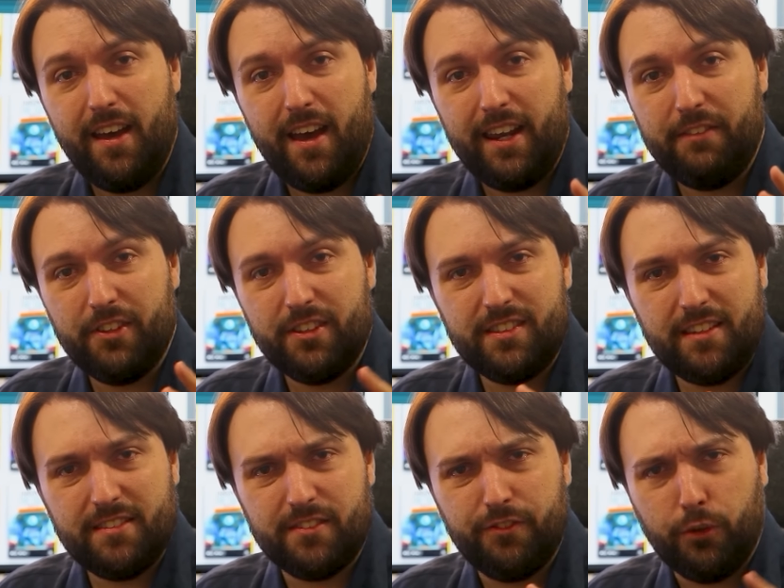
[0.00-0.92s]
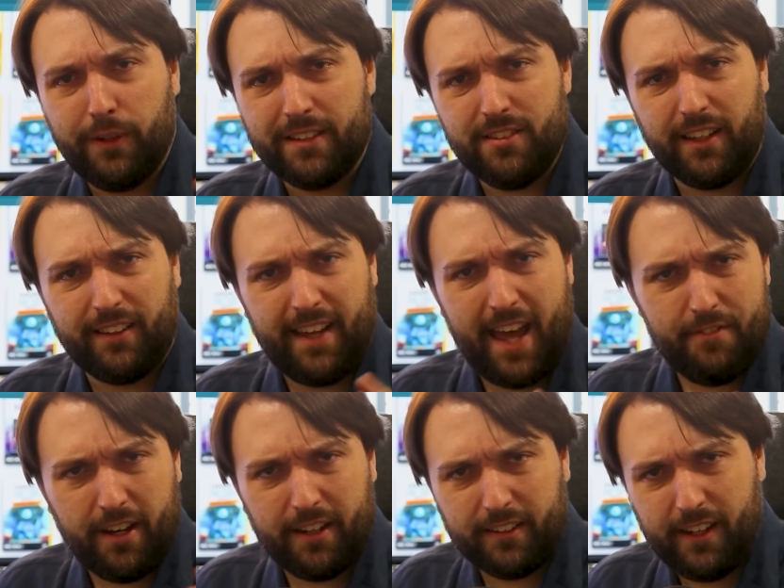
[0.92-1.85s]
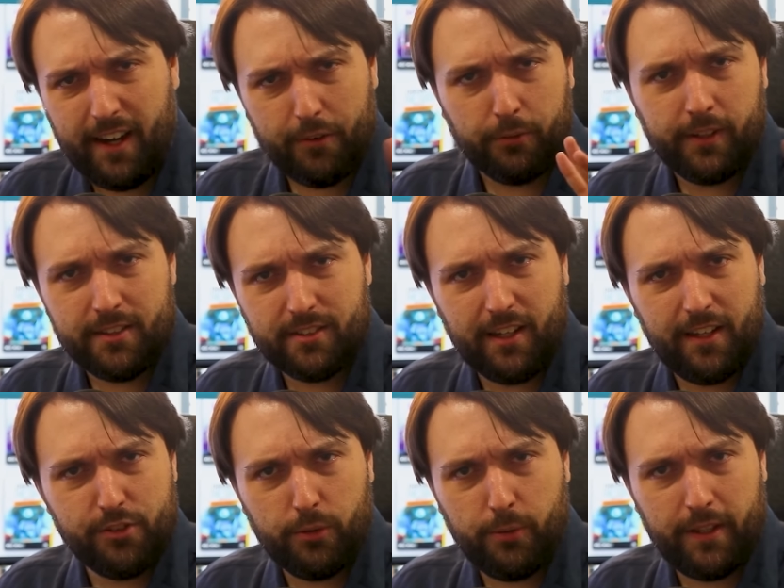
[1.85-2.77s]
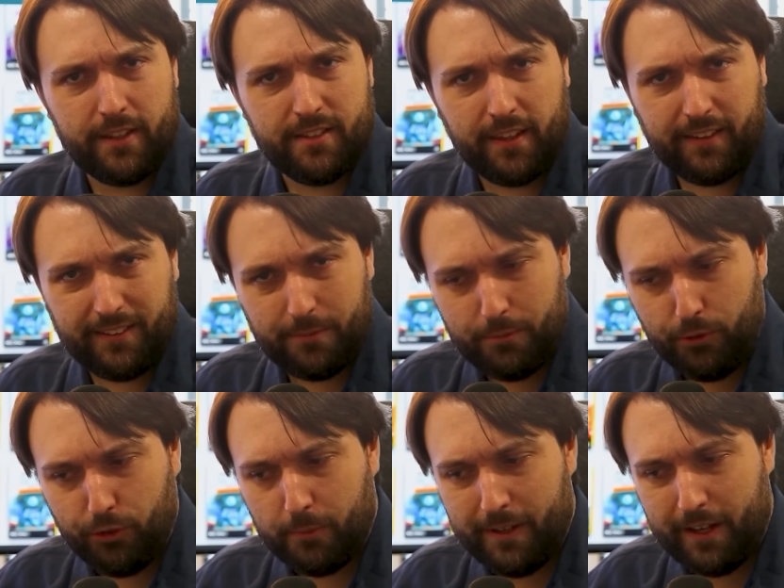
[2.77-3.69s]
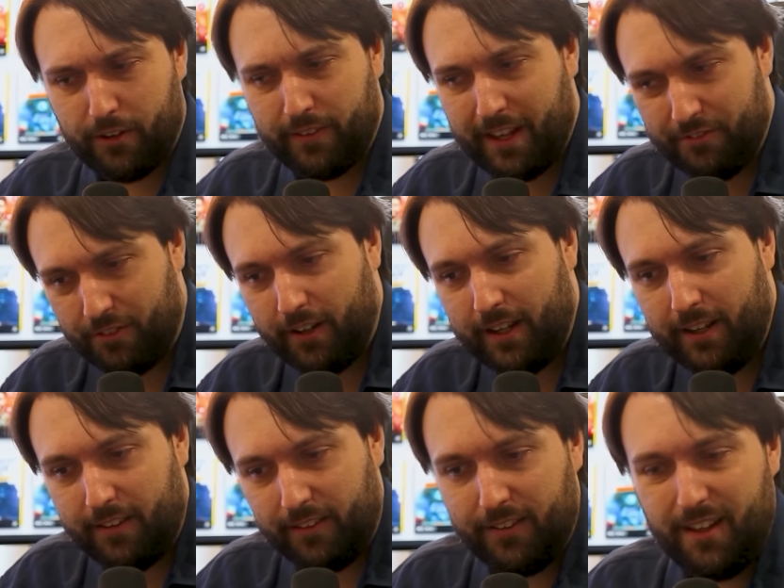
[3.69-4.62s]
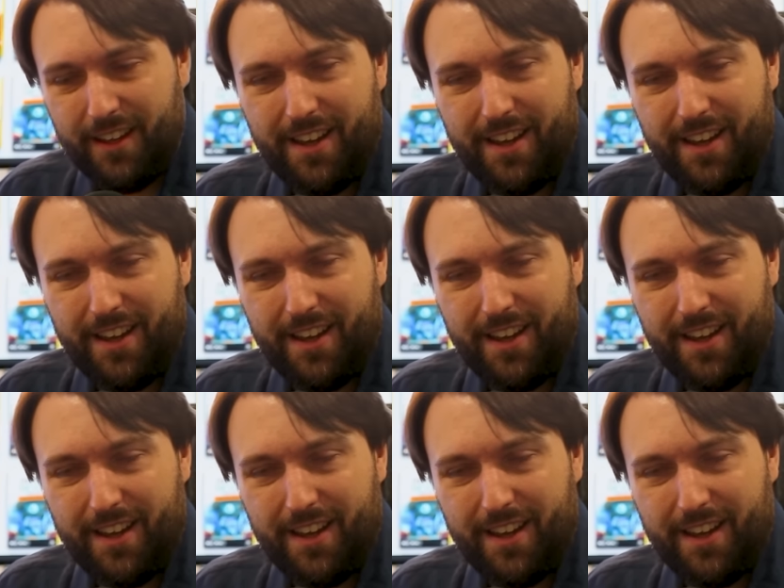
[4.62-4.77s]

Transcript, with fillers: And even Season 4 has like an avant garde release schedule where there's nothing to talk about on that front either.